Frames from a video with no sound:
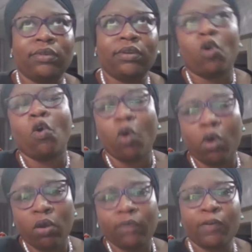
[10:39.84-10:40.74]

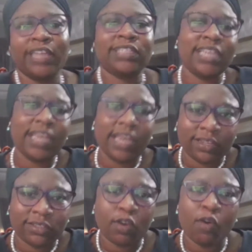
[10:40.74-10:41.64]
or for 80
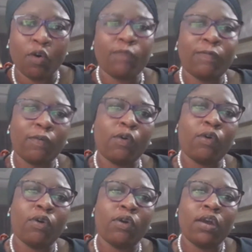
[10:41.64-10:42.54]
years, or
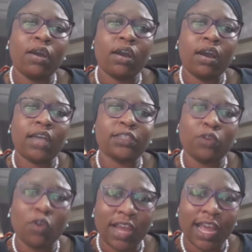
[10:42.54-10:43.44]
for as
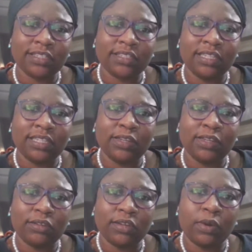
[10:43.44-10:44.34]
long as
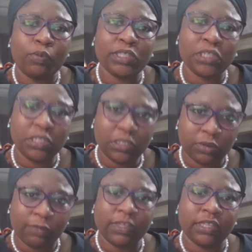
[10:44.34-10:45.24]
the wishes
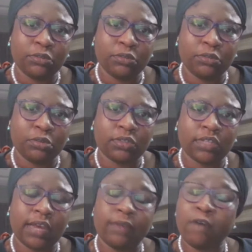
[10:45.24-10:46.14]
of the
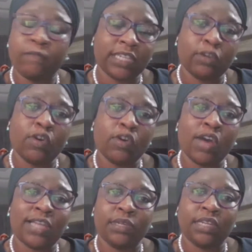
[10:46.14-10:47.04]
of the settler
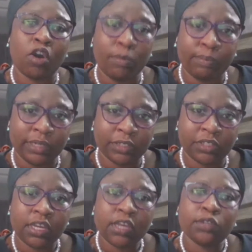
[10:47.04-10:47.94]
has been
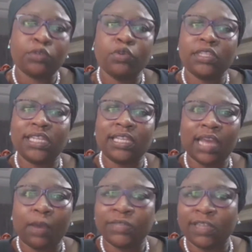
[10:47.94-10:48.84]
accomplished. So it's
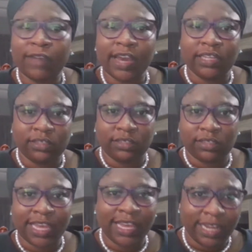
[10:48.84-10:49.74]
either whichever
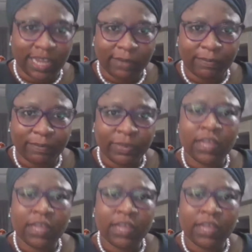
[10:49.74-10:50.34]
is earlier.